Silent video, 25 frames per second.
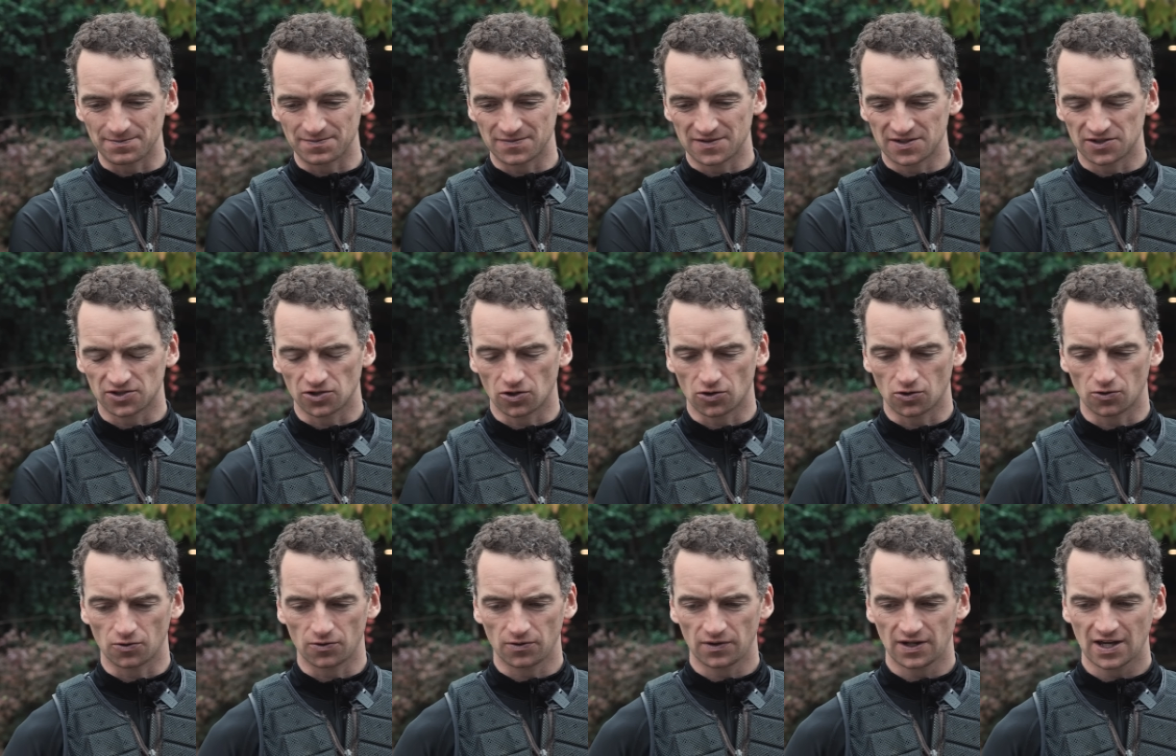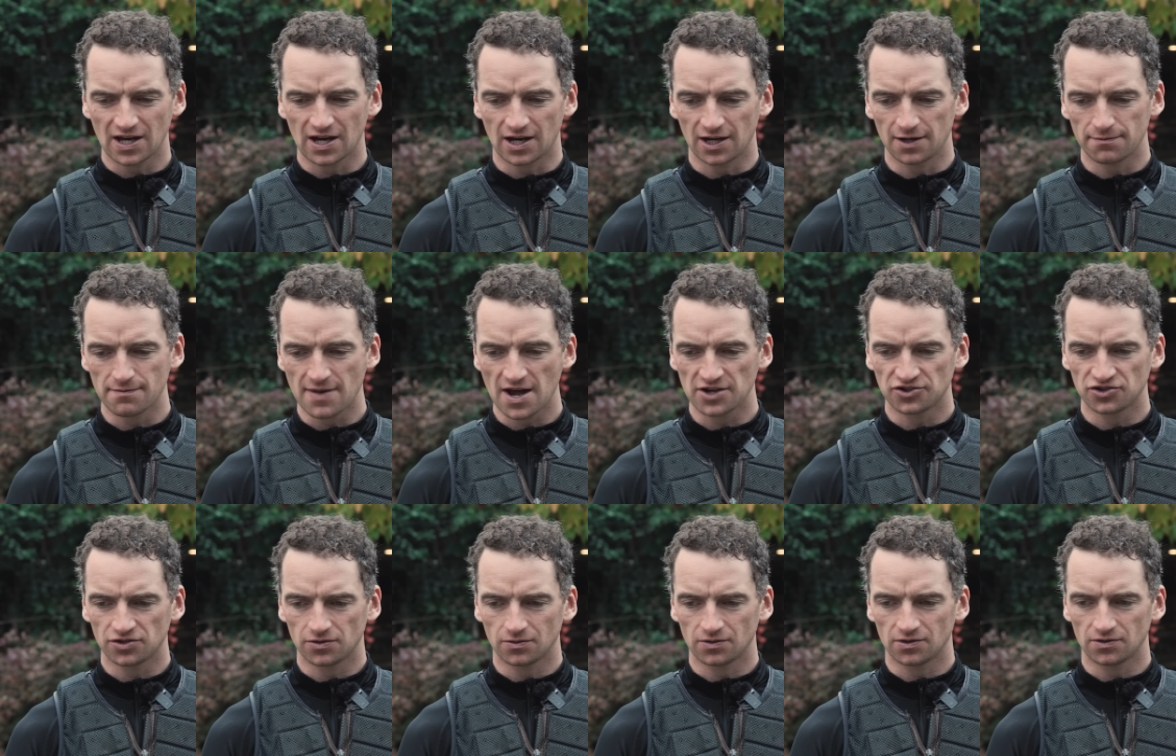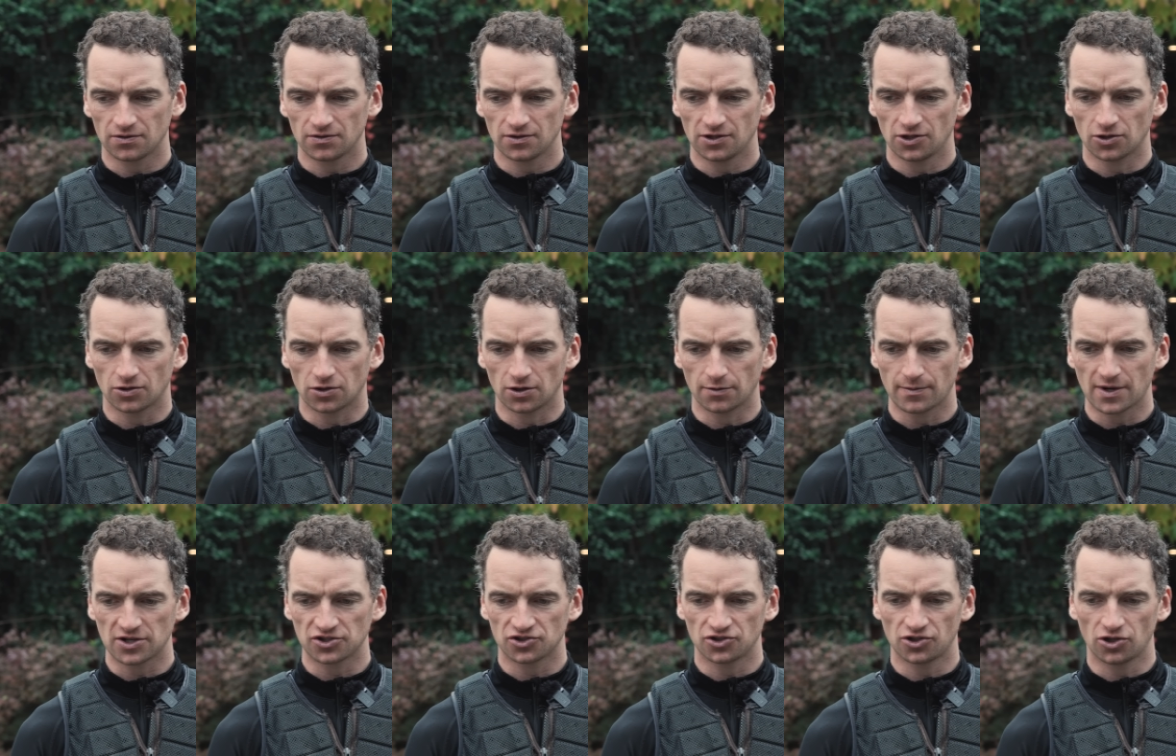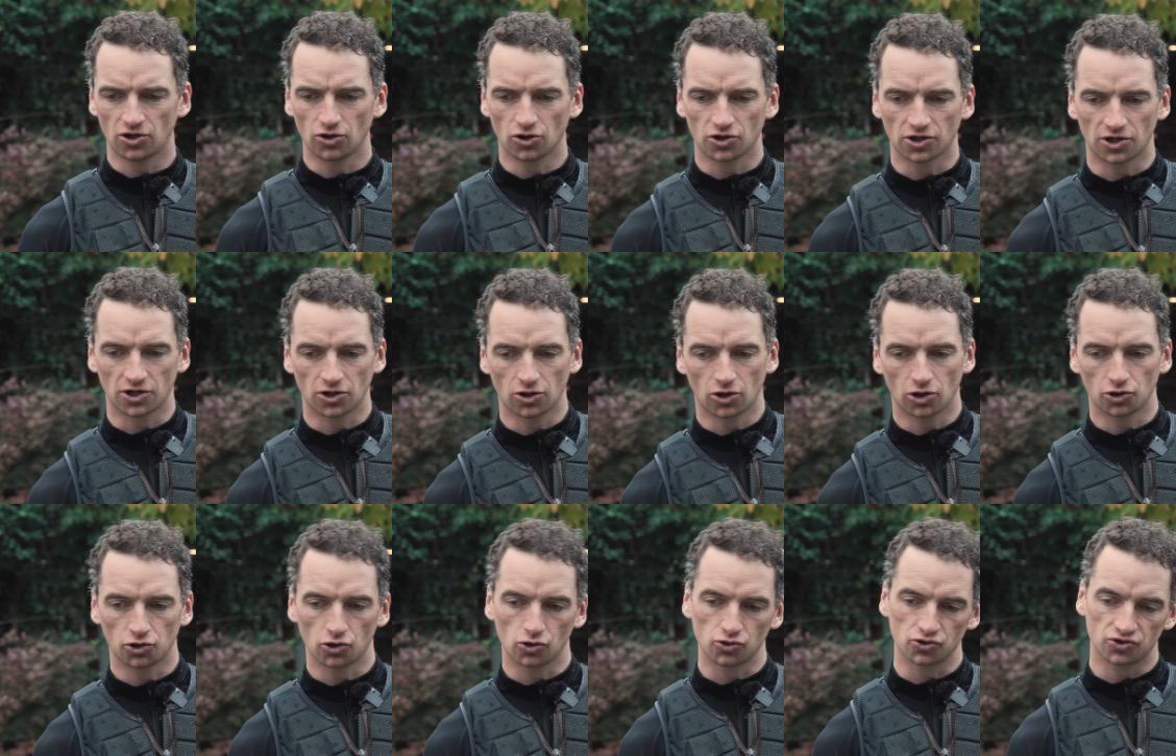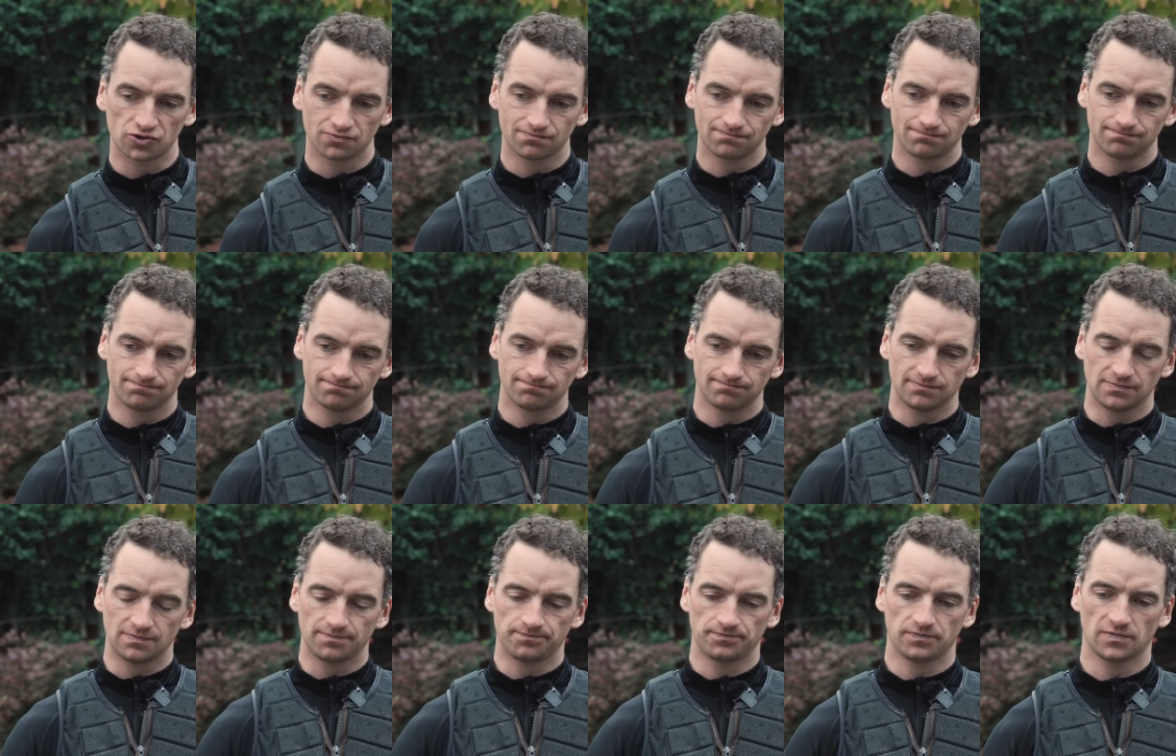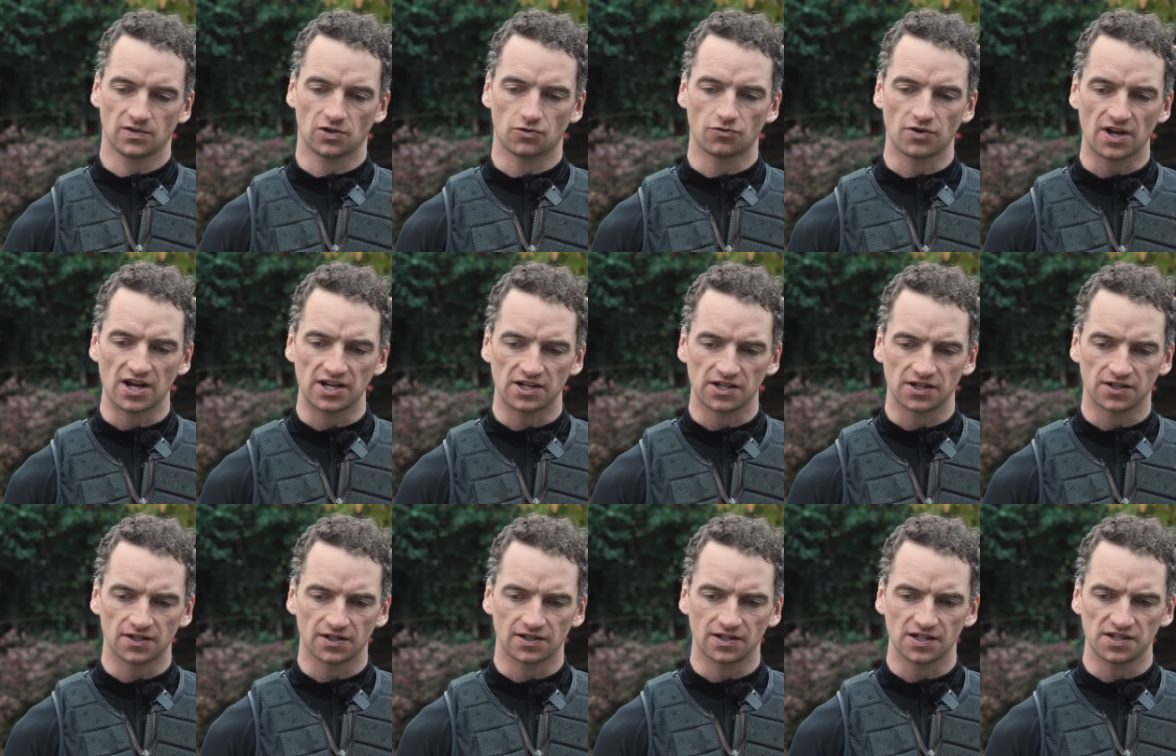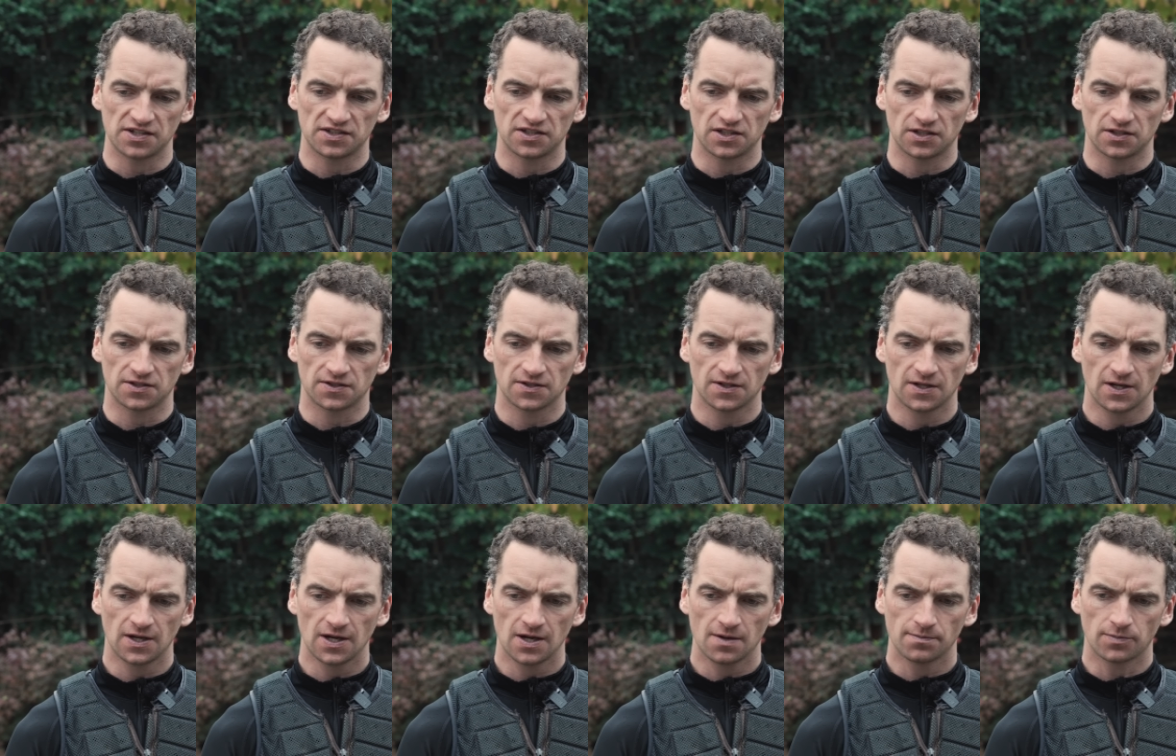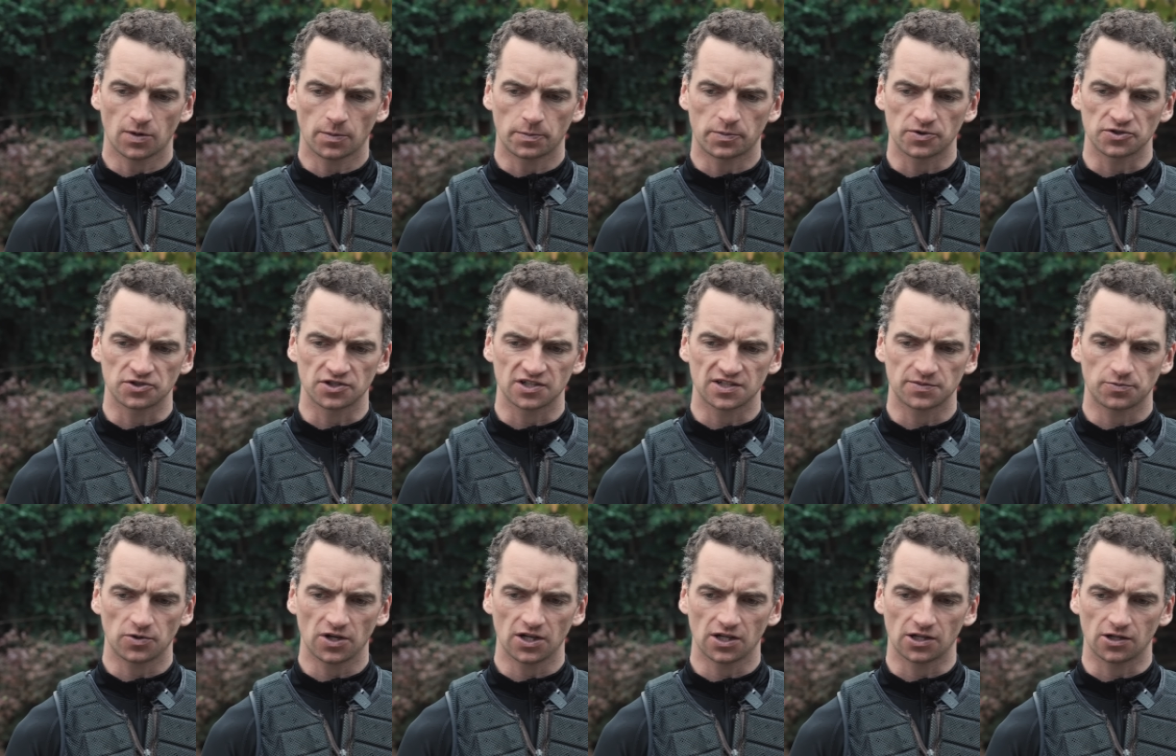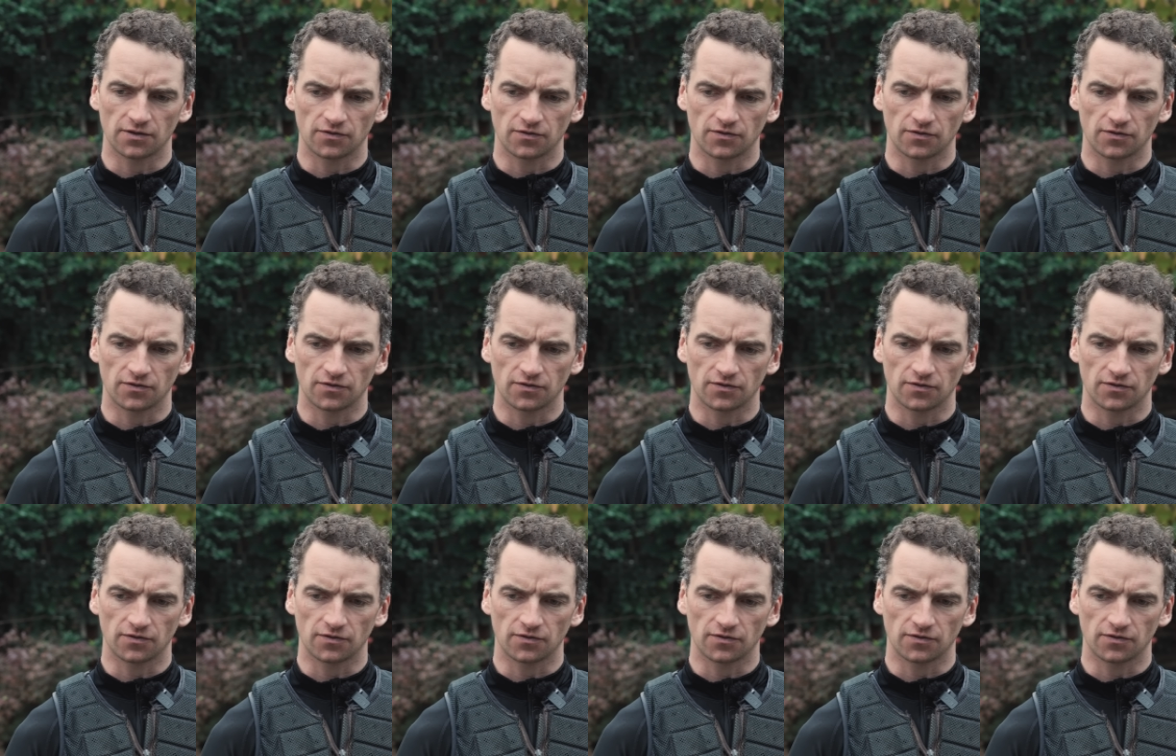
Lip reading: So yeah, I imagine you're looking at all those graded and listed bumpers in the spring.